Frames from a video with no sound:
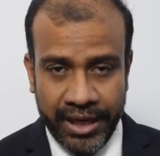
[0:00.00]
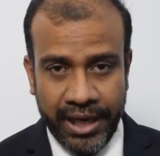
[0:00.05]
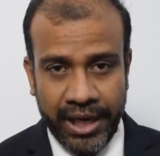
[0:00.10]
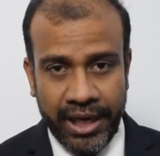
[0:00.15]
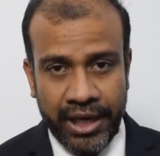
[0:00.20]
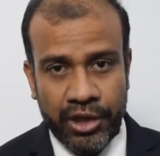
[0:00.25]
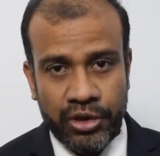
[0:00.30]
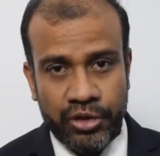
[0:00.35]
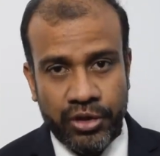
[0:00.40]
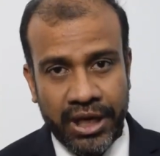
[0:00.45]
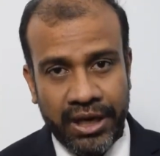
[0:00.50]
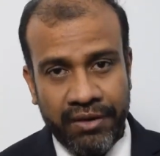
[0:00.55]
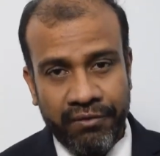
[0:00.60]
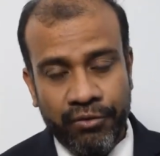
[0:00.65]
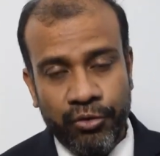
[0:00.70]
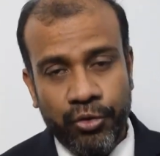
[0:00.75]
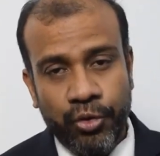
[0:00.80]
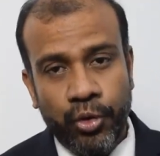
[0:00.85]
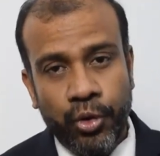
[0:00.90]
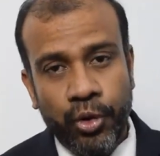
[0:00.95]
and it should
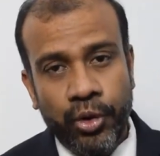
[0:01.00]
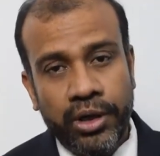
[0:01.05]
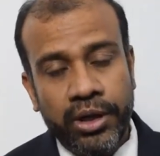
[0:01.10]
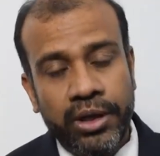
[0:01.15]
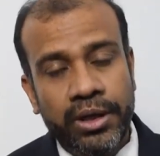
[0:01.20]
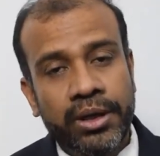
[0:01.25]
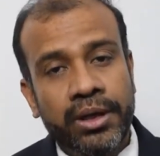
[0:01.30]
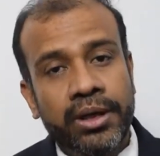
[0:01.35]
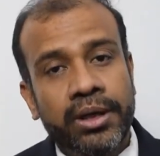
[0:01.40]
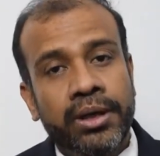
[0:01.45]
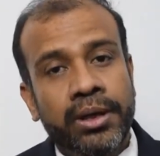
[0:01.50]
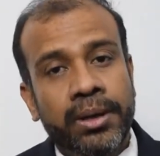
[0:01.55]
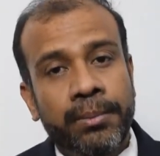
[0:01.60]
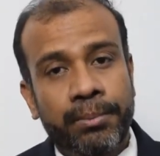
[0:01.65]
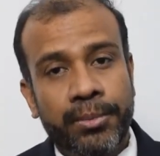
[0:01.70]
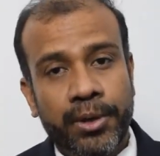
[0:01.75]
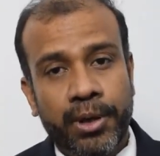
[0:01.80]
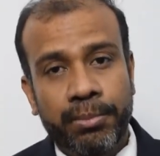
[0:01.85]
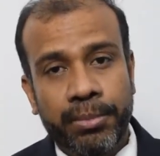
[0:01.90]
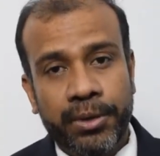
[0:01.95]
have good
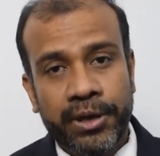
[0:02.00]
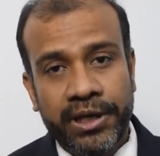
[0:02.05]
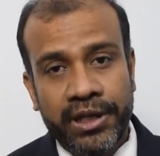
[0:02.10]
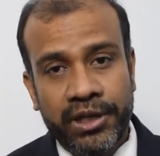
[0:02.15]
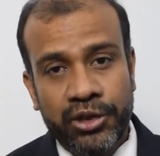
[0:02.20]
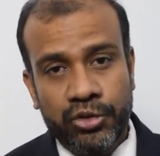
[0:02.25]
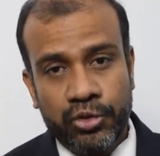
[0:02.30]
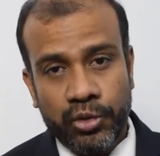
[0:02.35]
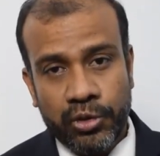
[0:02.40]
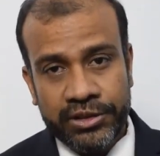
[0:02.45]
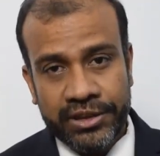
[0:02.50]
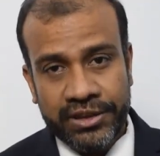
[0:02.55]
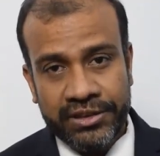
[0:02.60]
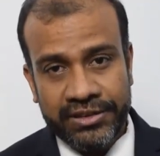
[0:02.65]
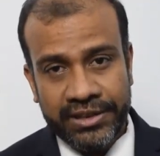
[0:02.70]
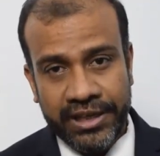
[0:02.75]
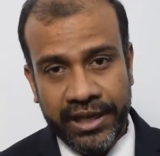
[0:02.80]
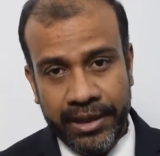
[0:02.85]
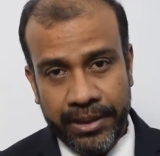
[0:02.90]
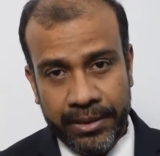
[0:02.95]
proper insoles
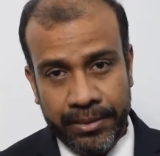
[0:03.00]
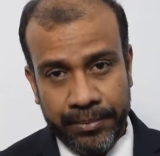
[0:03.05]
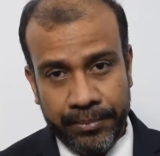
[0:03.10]
inside.